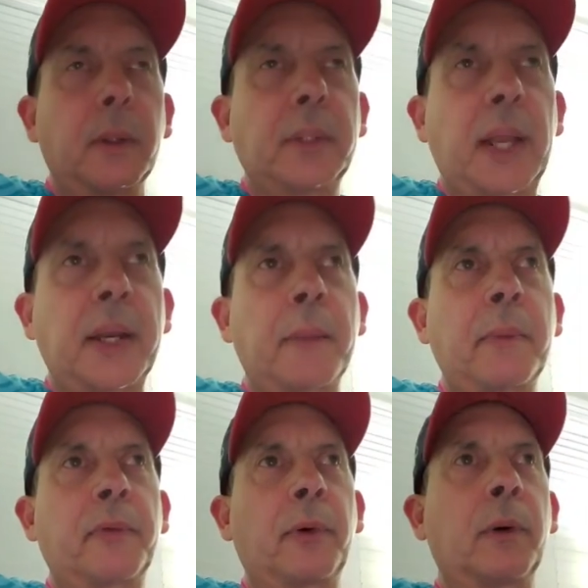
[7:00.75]
That night
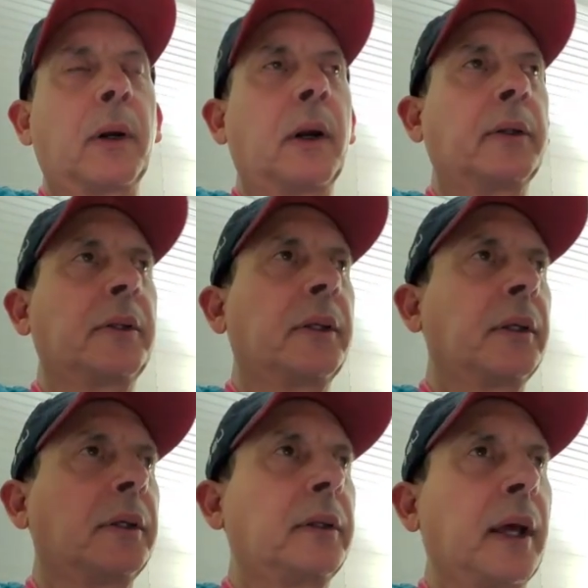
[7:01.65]
before the
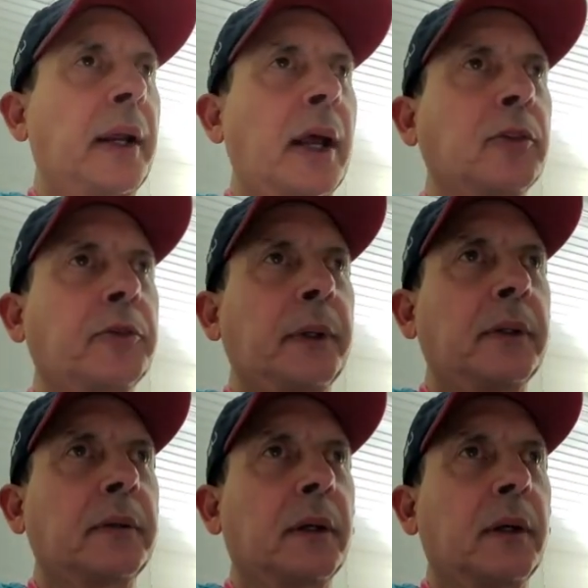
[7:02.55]
announcement,
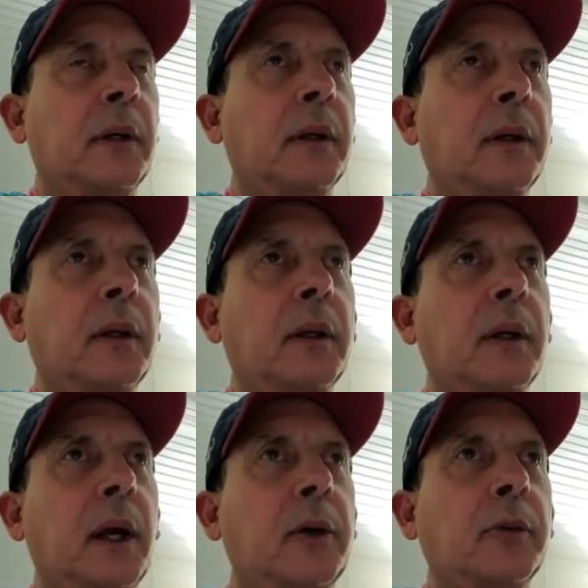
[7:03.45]

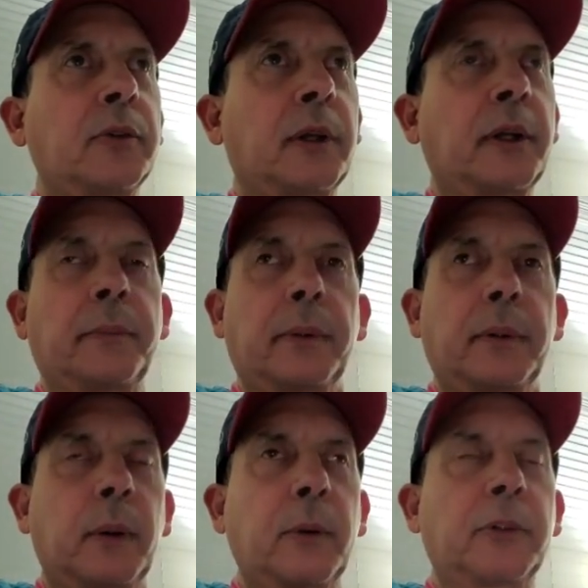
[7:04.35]
I couldn't sleep. I
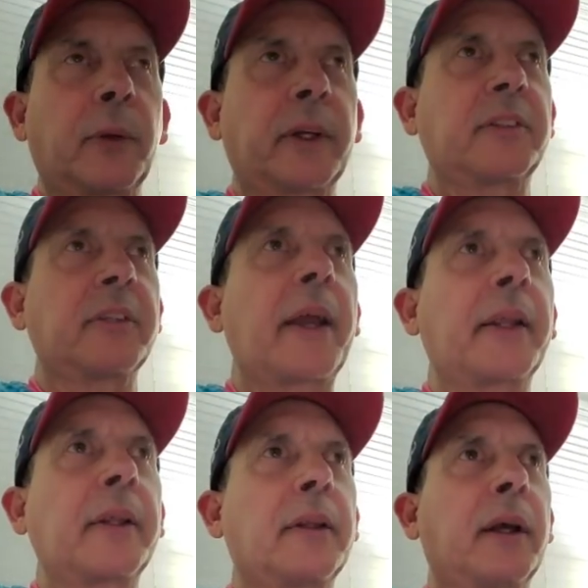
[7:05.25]
was so excited.
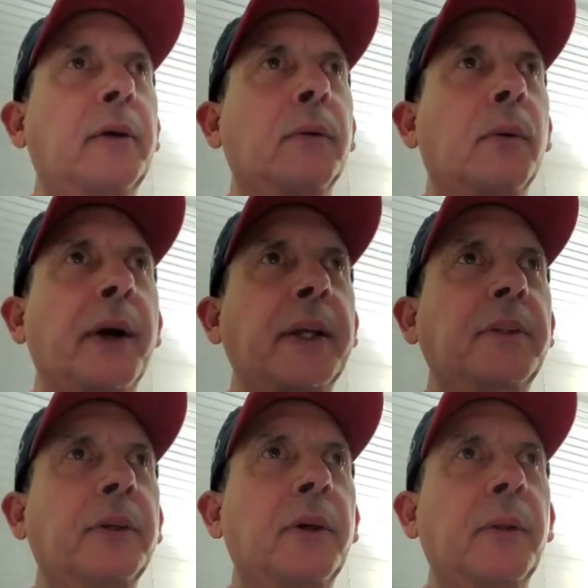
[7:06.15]
I couldn't wait to
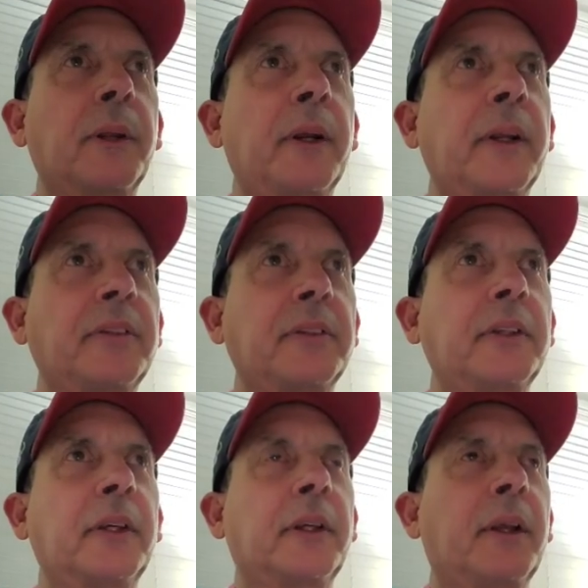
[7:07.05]
go there and see it.